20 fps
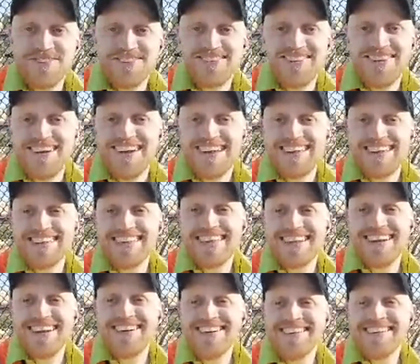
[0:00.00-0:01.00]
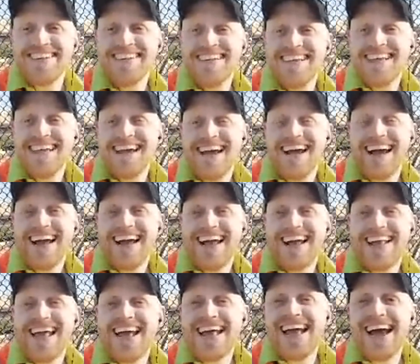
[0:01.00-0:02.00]
So I, you know, I,
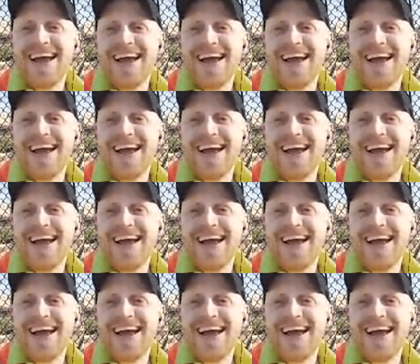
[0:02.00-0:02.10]
I,